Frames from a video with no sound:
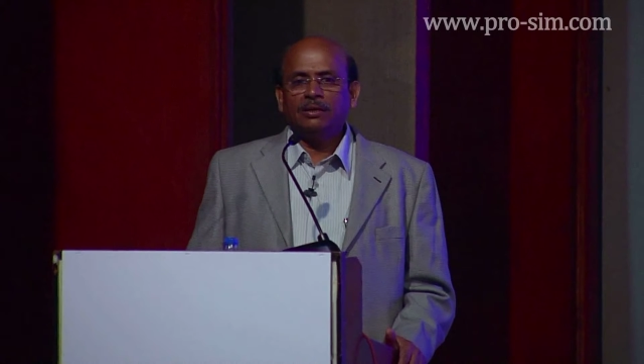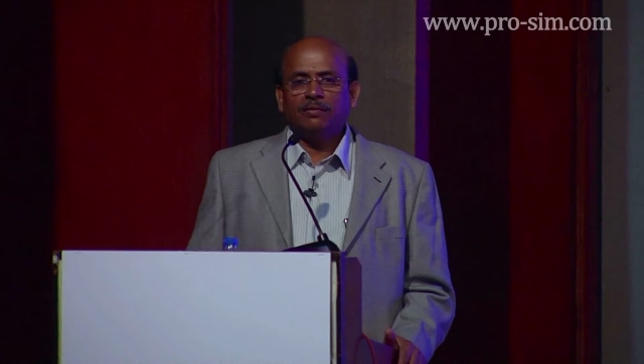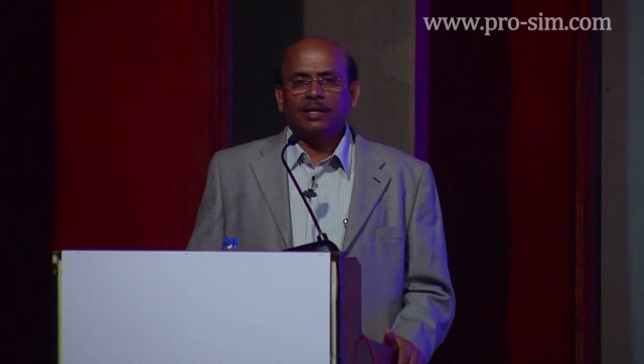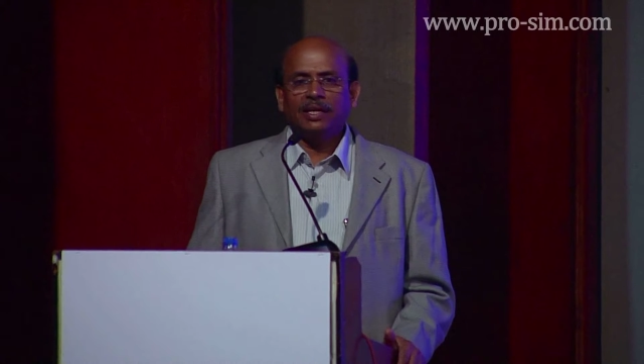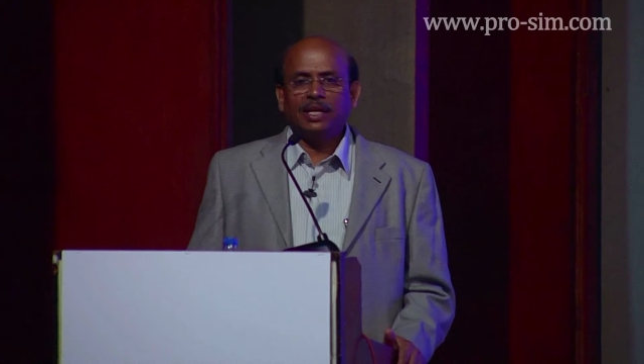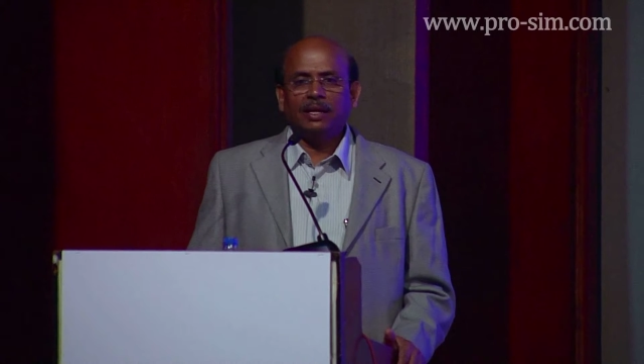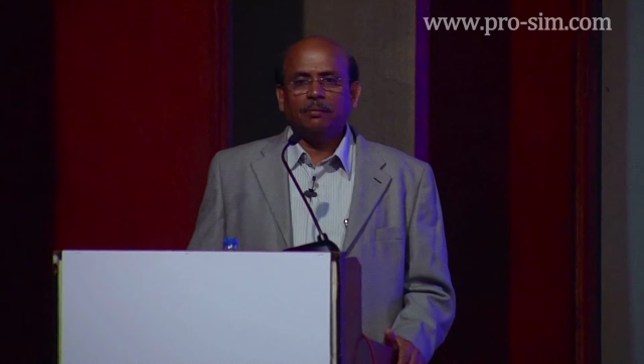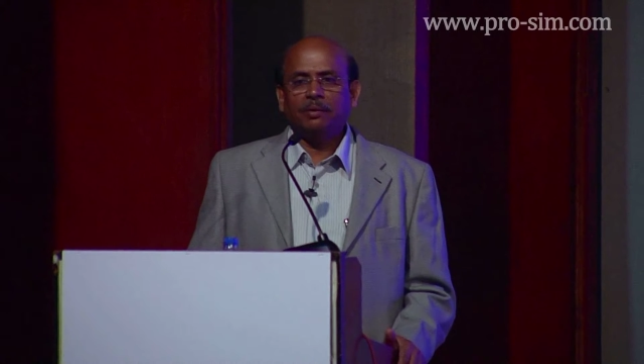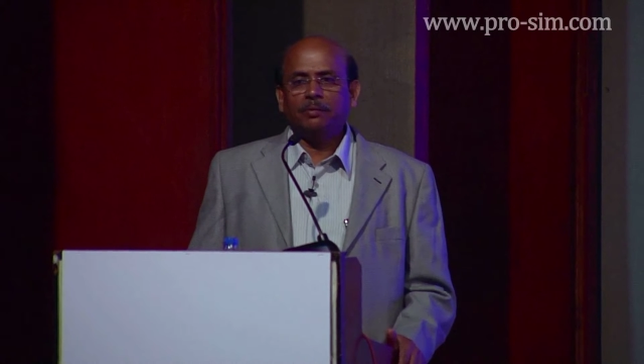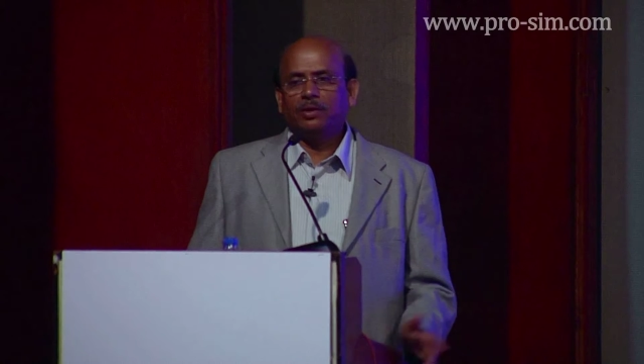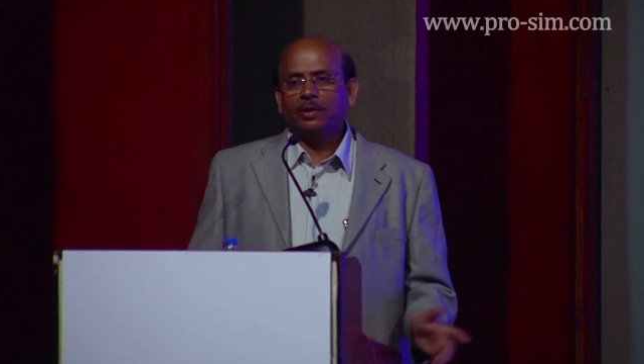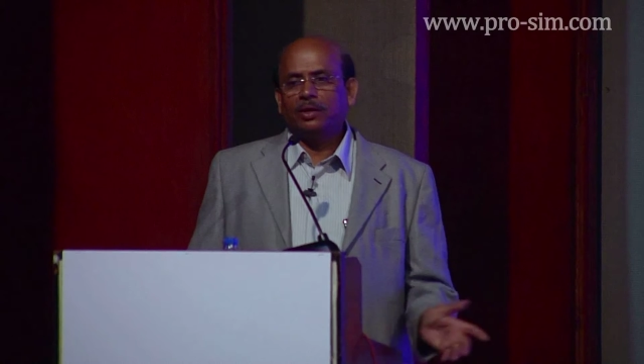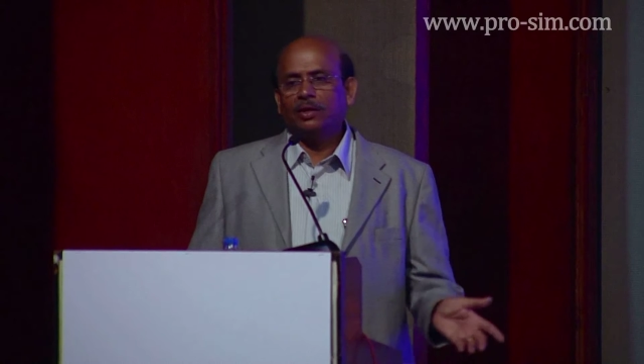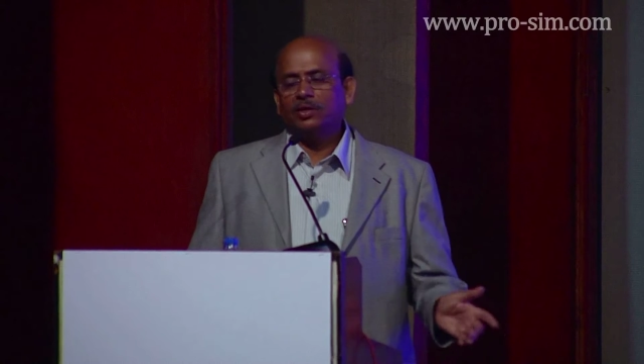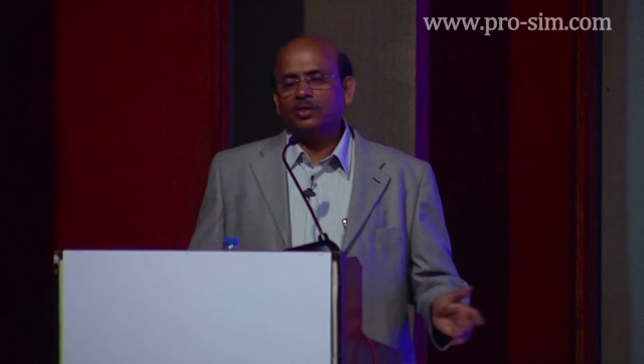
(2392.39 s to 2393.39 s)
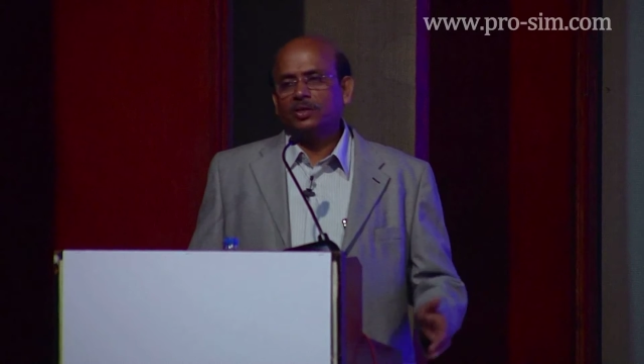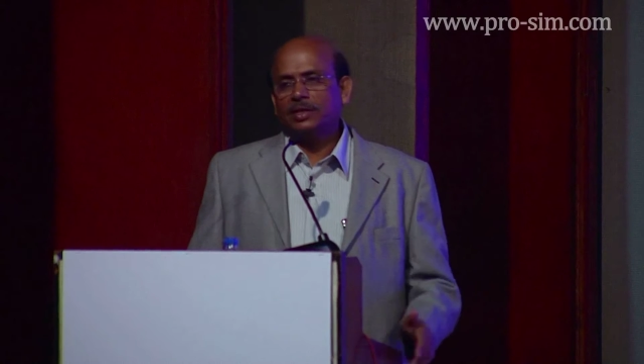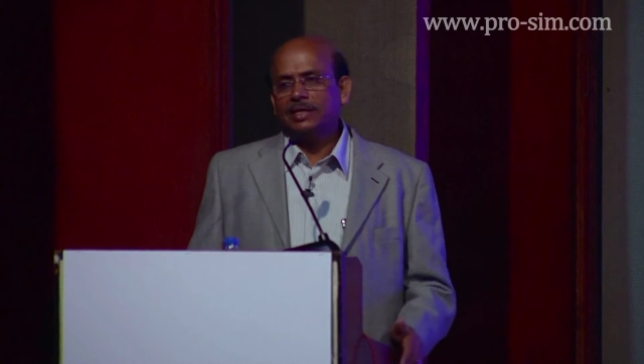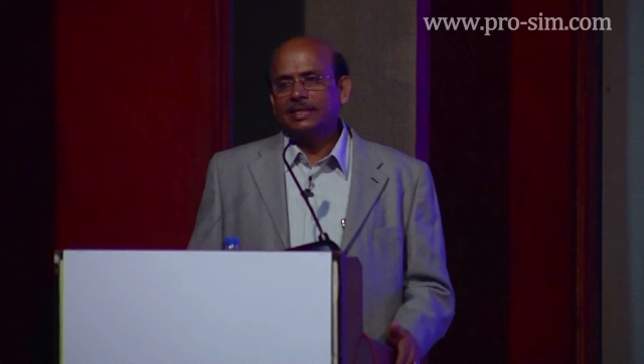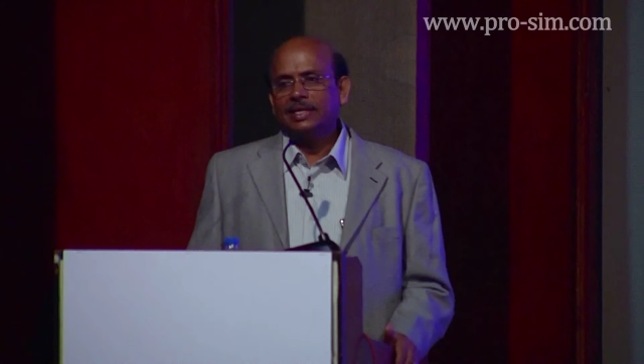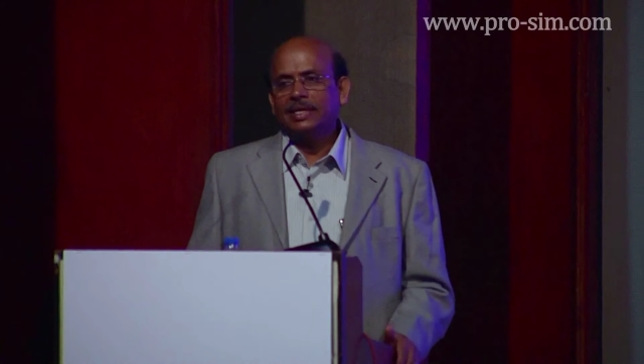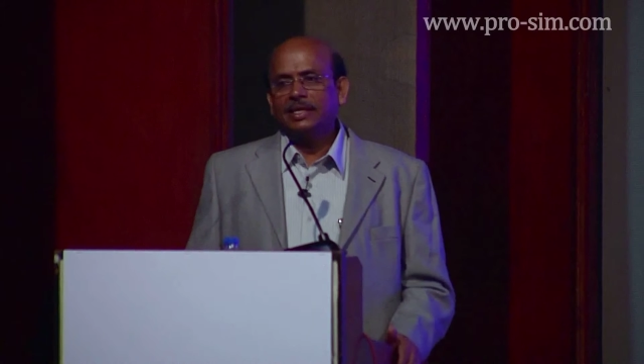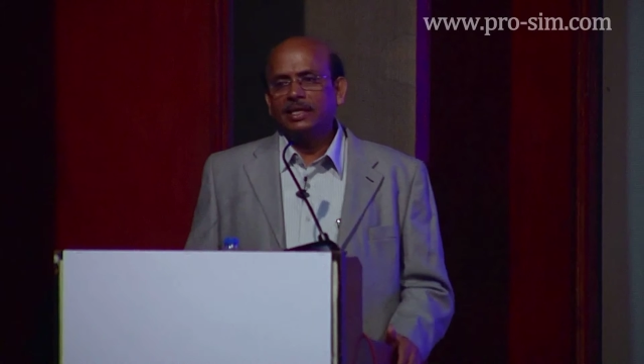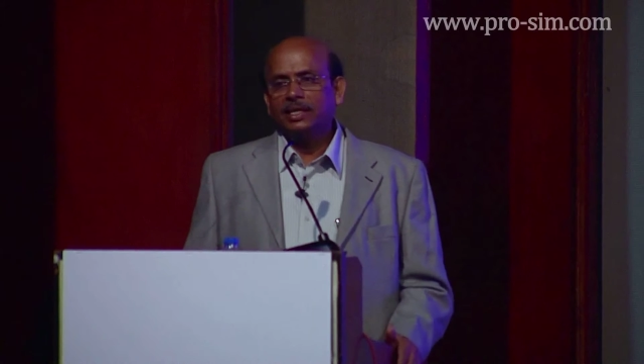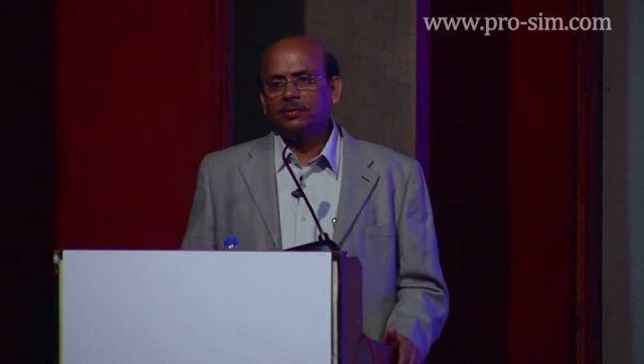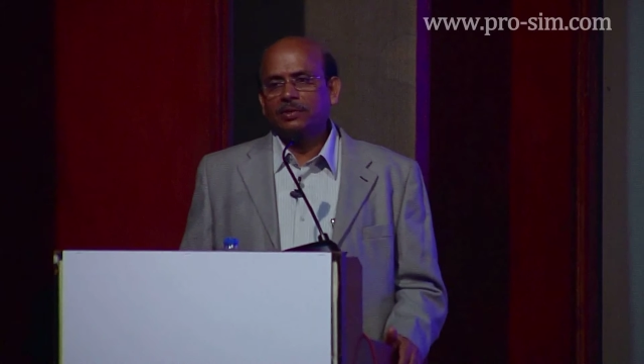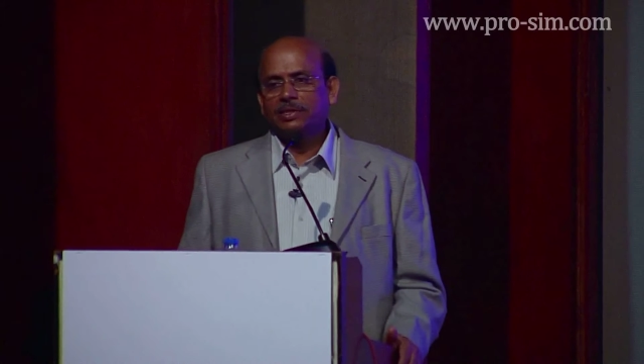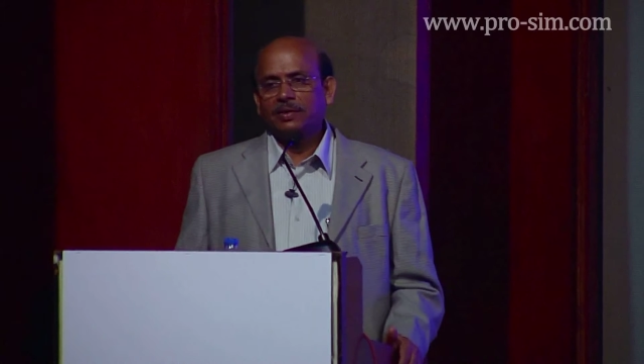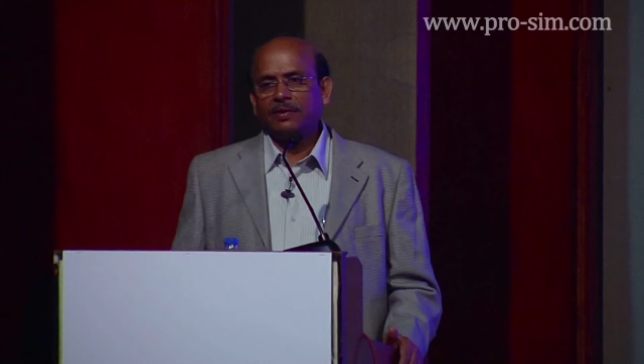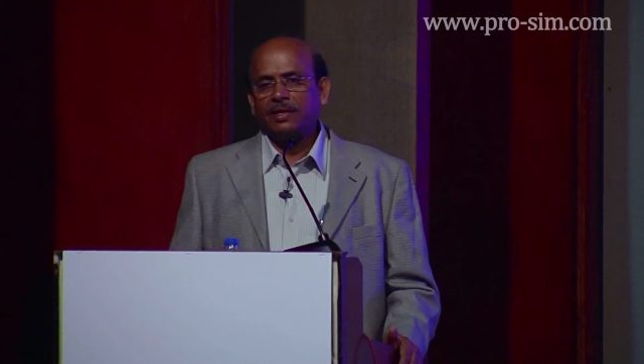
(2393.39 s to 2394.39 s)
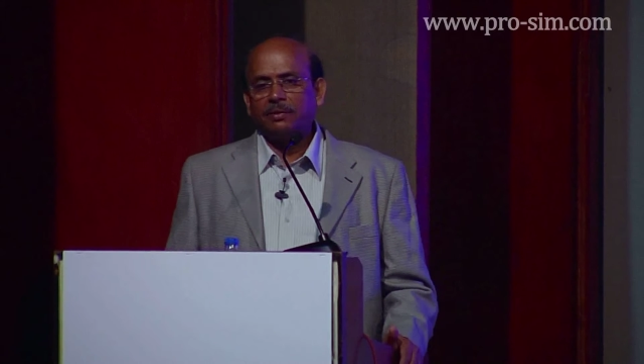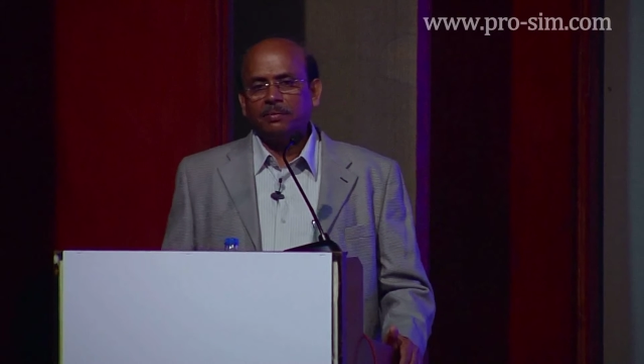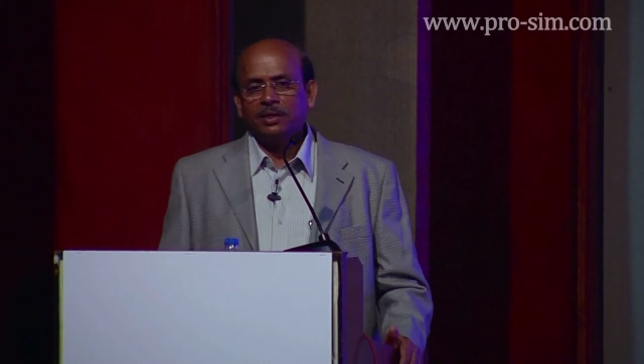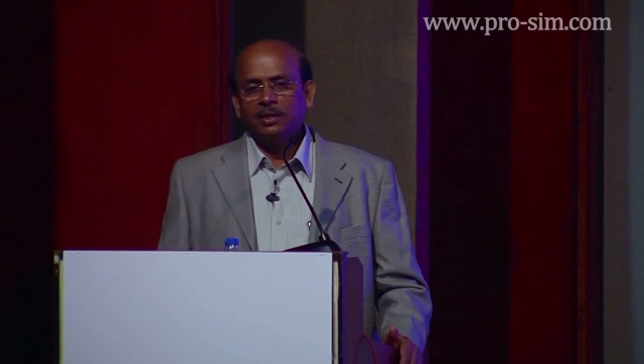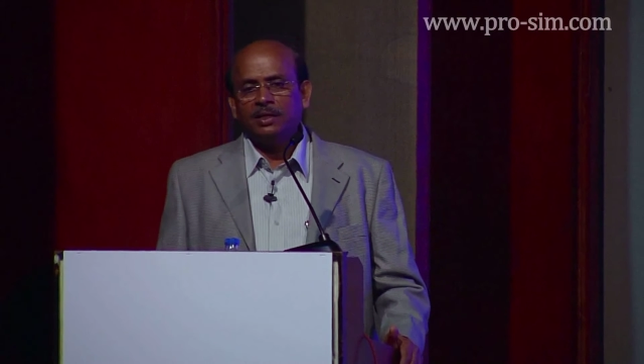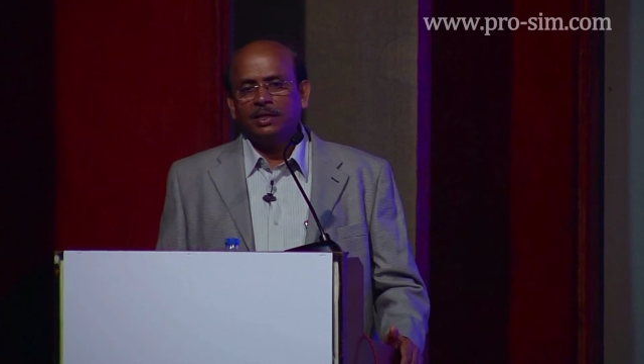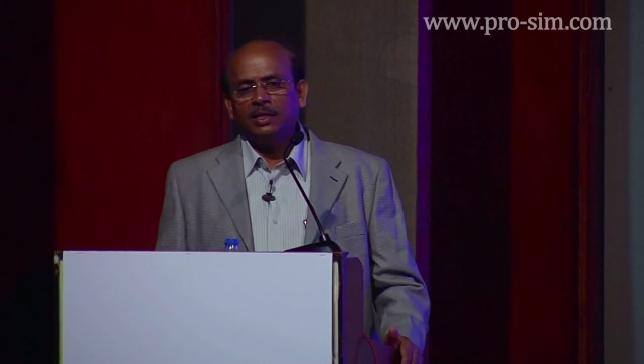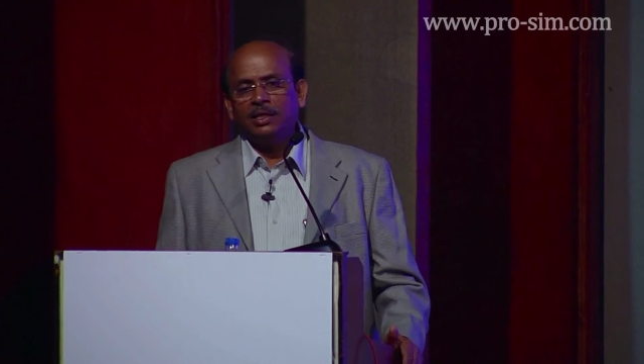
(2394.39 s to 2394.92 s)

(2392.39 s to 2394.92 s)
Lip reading: finite element model or design data was available,